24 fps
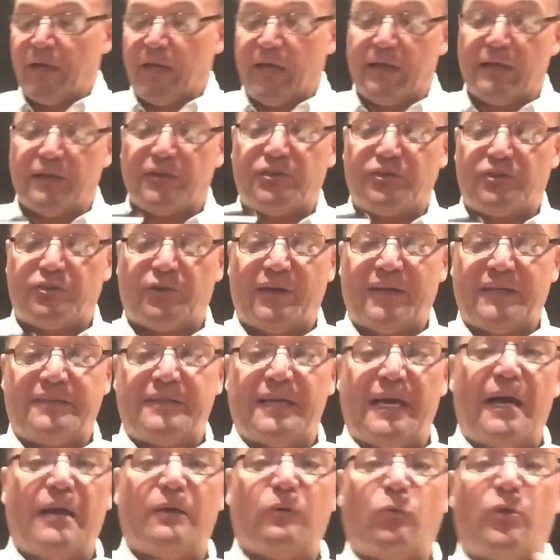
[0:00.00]
It is
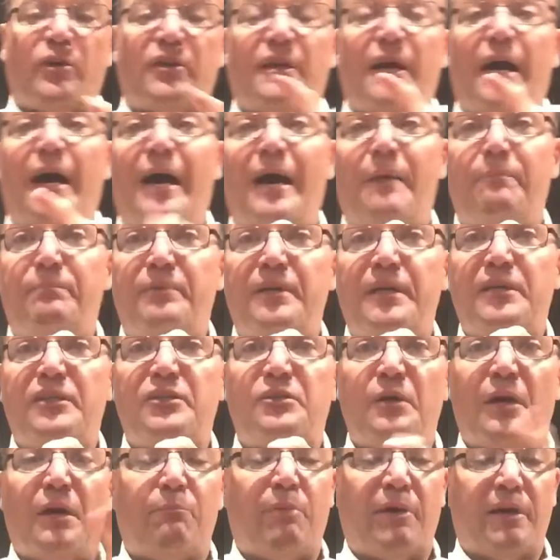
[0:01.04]
tricked out with
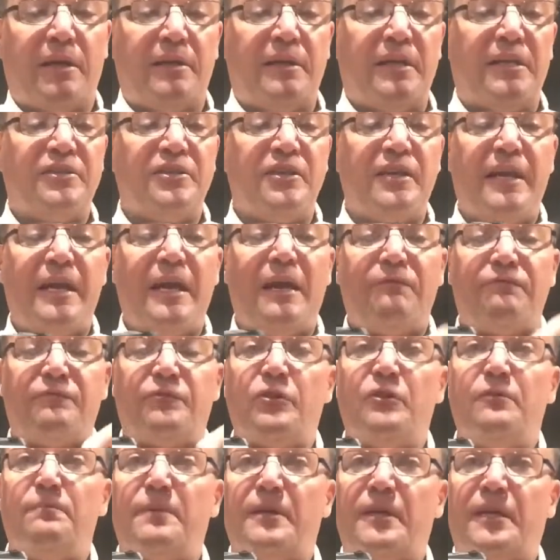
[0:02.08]
optics, but it doesn't
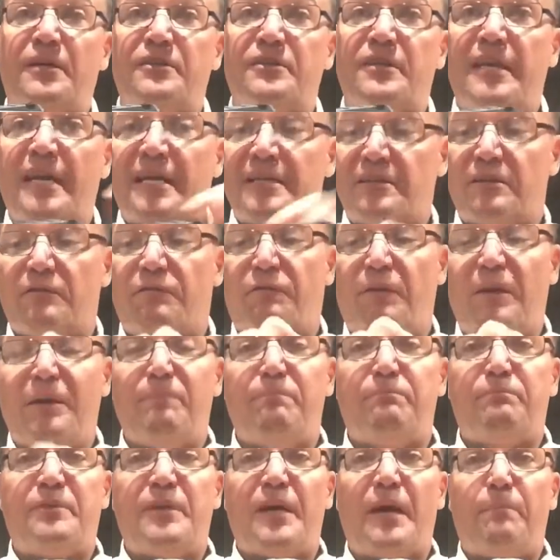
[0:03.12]
have to because it has a
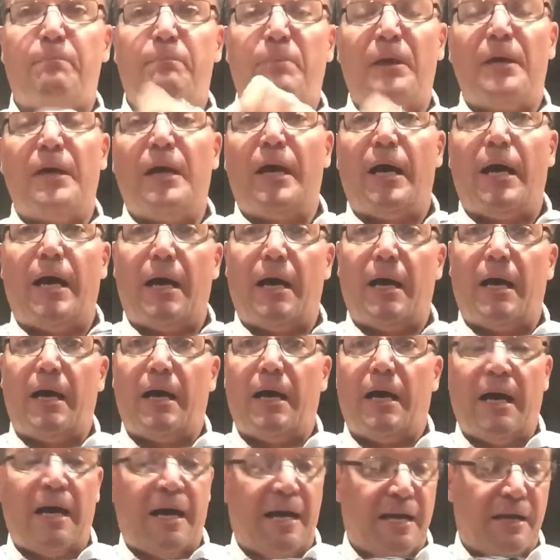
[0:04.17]
flipped up
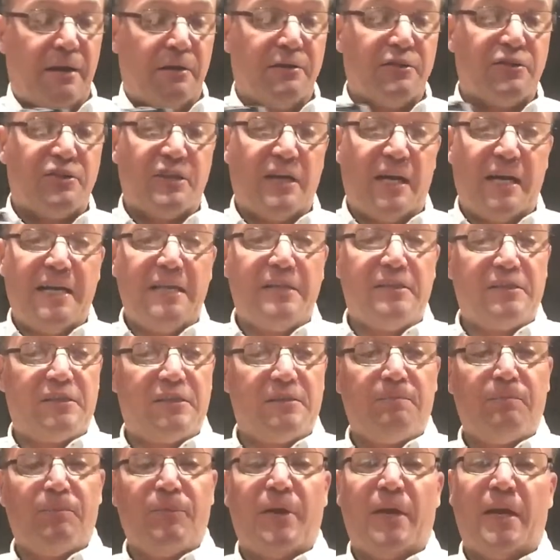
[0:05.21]
iron
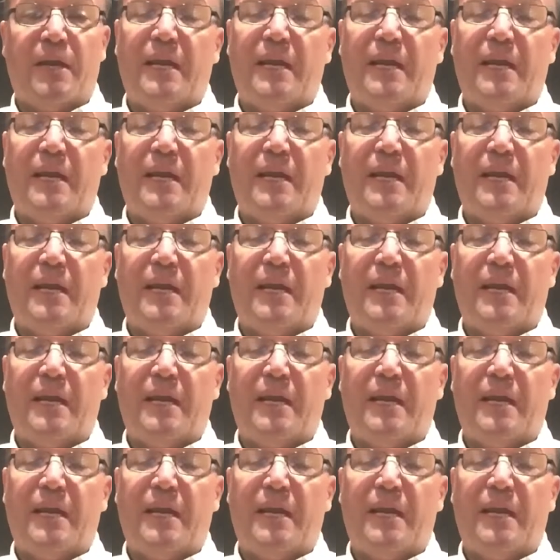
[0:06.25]
sights.